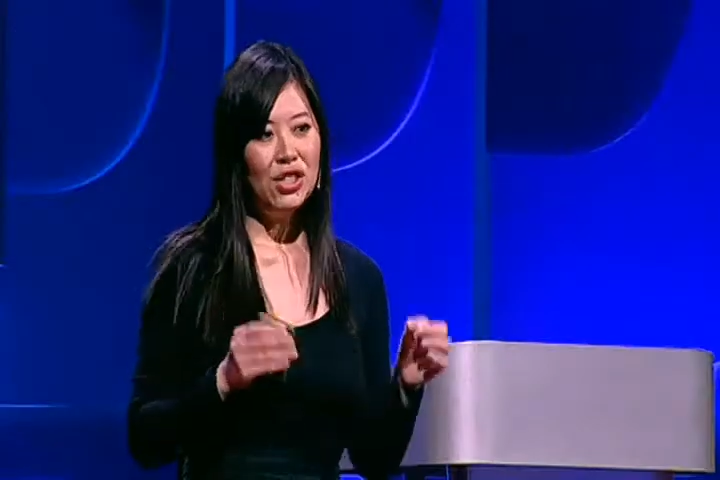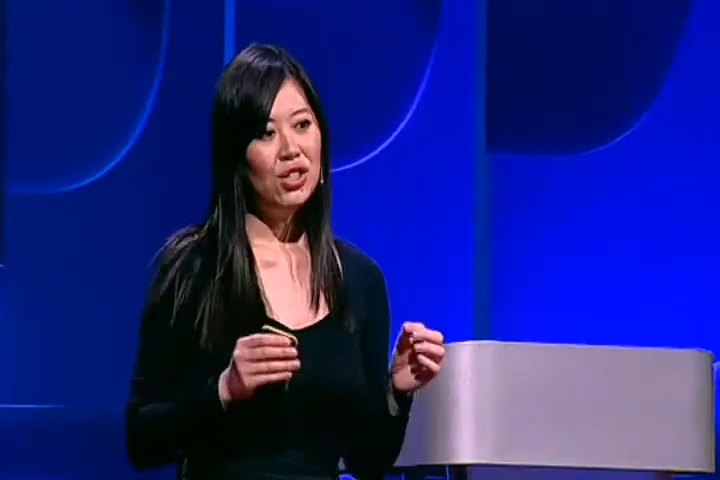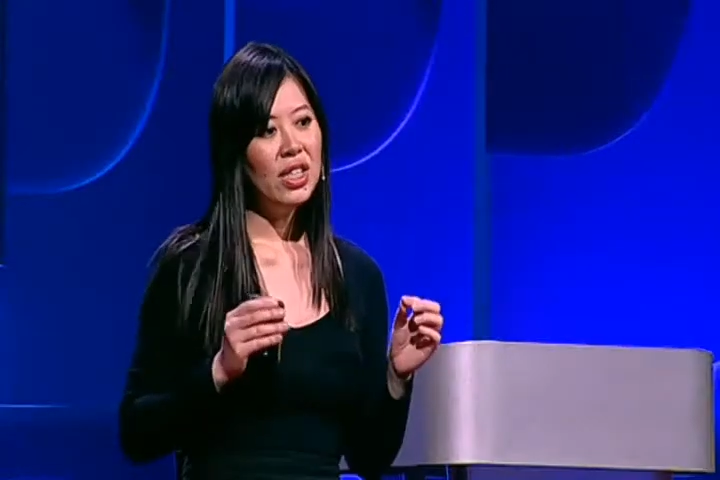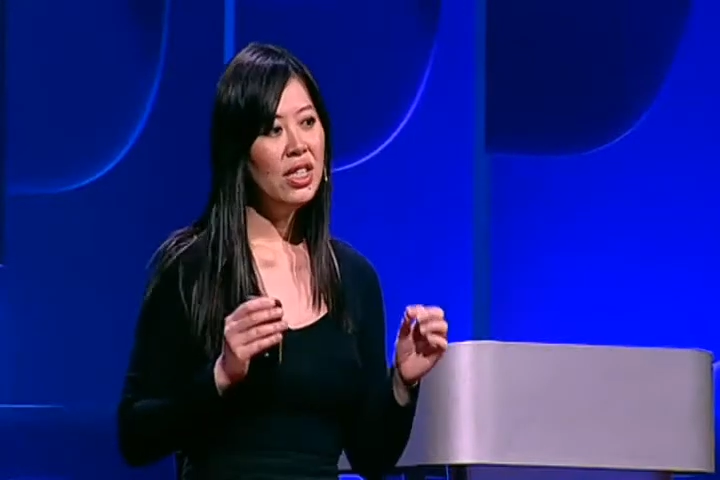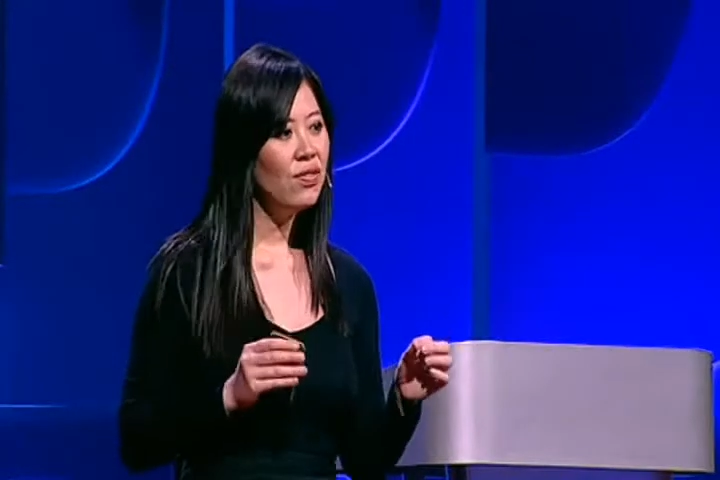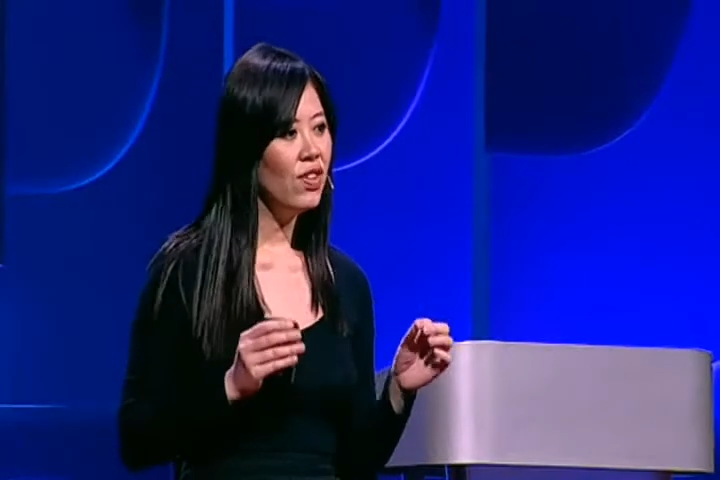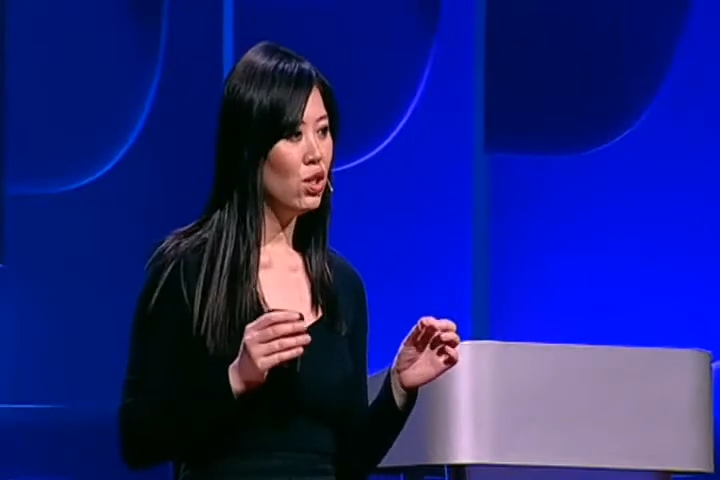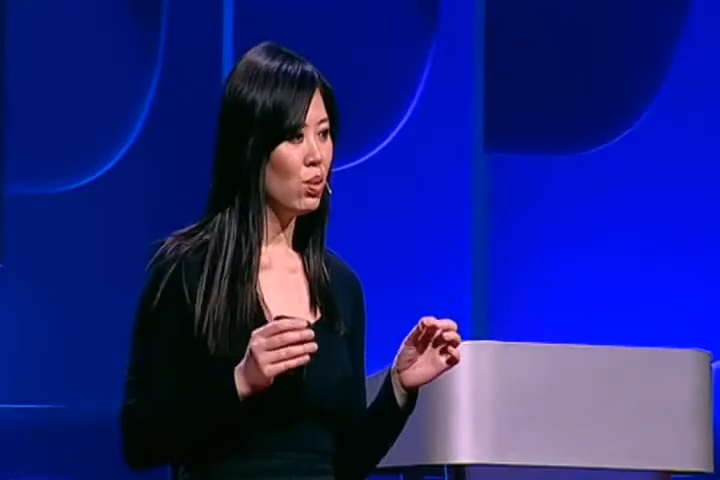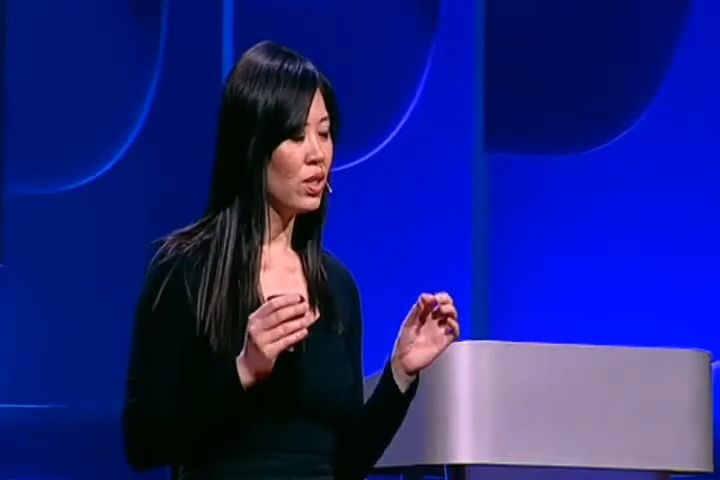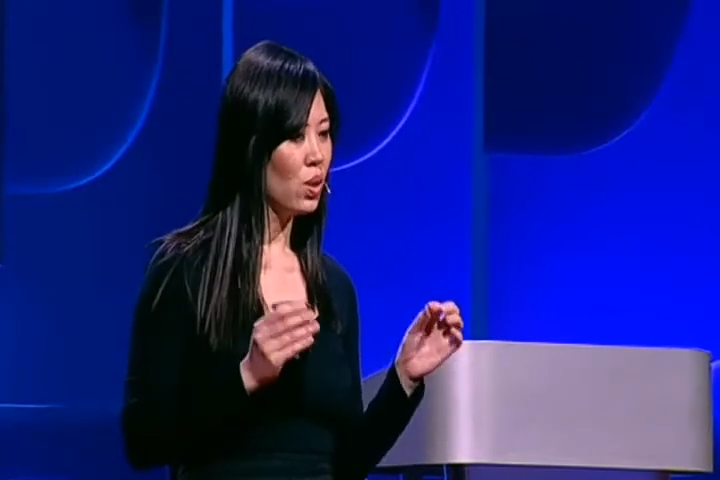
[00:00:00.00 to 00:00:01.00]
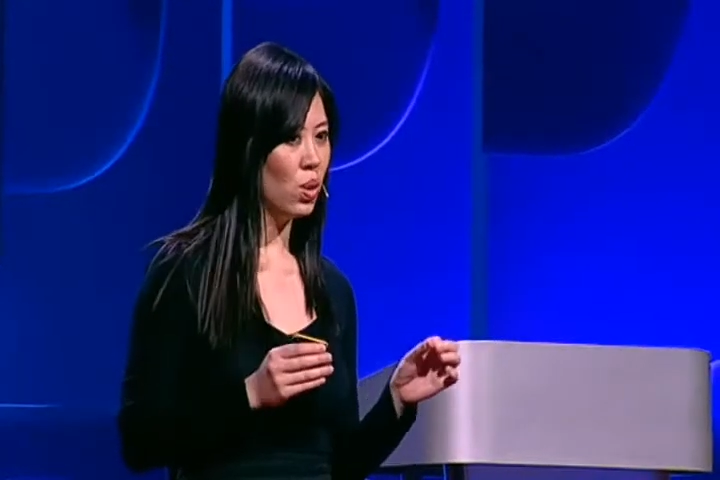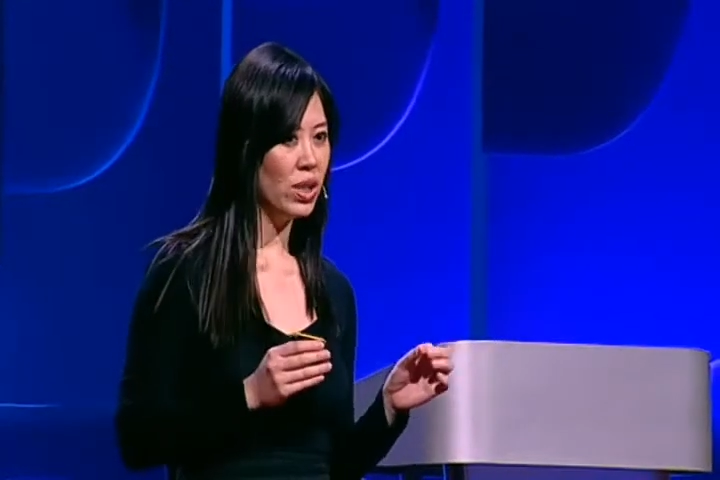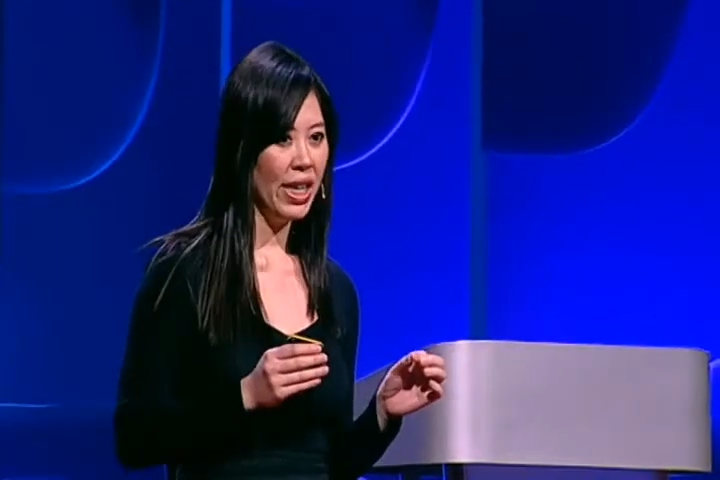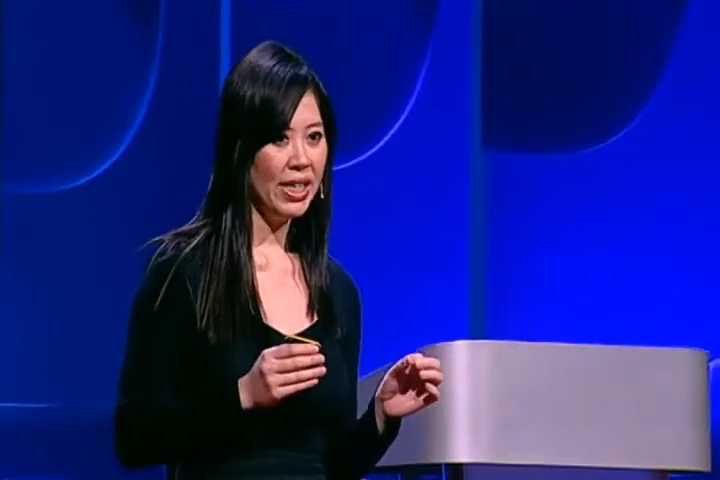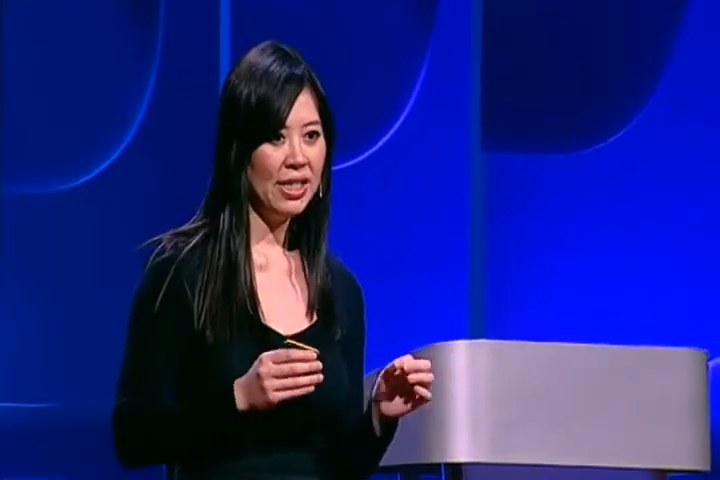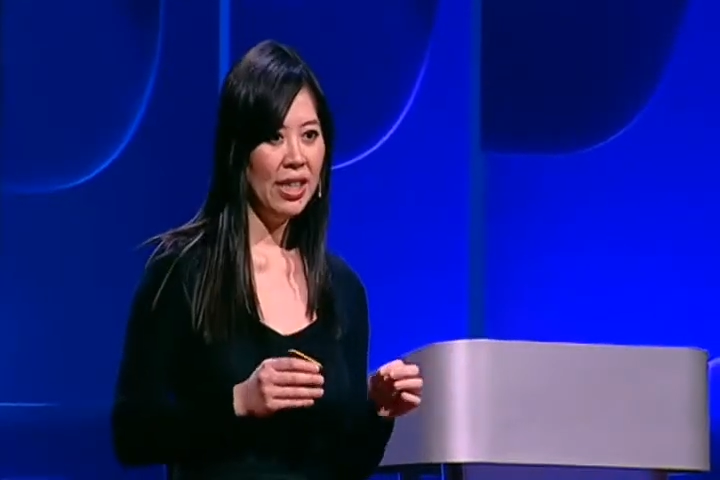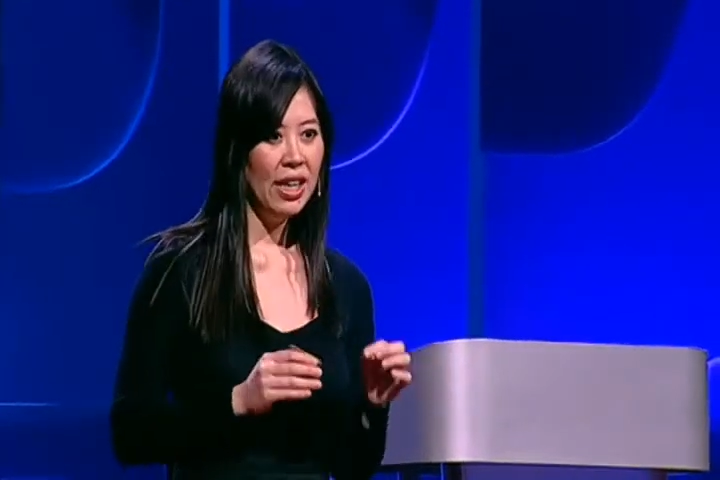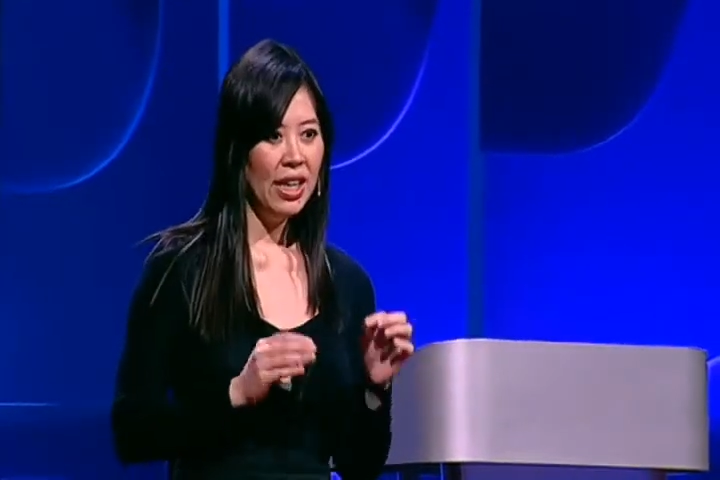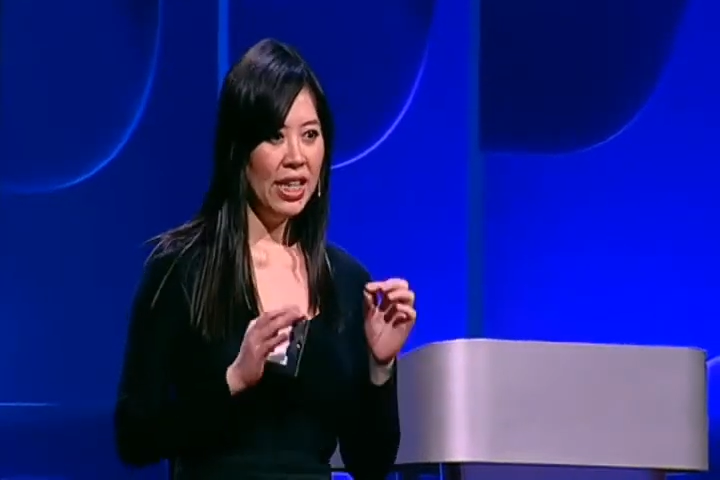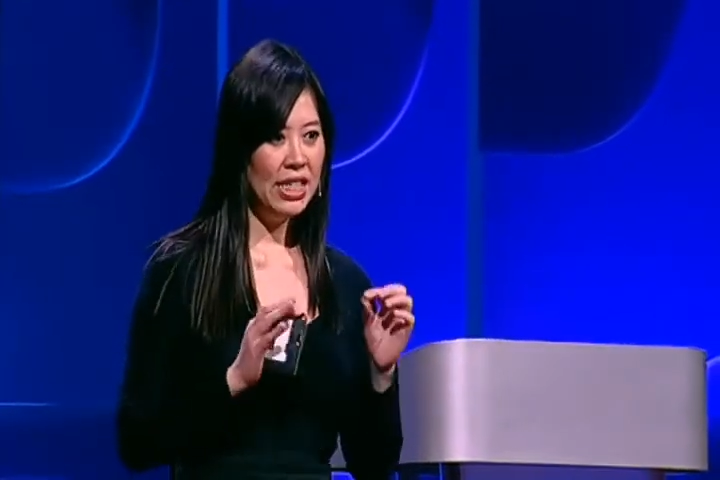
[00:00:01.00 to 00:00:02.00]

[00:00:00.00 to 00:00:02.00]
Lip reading: Each individual's cortex